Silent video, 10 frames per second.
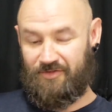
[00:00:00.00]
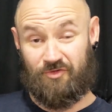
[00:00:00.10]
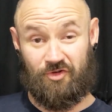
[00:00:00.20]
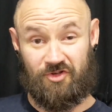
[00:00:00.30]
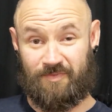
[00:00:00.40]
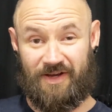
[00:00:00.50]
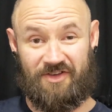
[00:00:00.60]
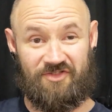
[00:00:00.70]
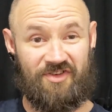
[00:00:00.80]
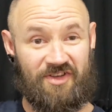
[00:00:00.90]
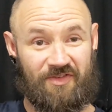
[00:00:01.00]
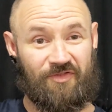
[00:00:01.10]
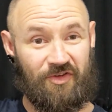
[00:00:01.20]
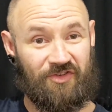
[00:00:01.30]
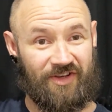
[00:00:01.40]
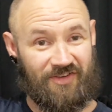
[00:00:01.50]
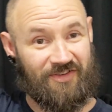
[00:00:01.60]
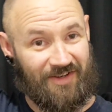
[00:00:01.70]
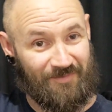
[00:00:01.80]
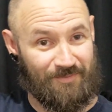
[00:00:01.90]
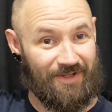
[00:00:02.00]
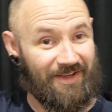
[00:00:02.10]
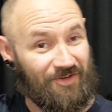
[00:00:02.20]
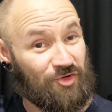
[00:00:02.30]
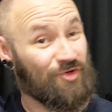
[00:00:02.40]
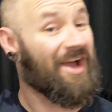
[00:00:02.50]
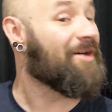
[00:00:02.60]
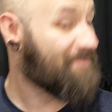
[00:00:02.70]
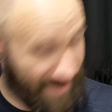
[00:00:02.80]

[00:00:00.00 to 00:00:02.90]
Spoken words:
2 sprays, geez, it feels like it's gonna drown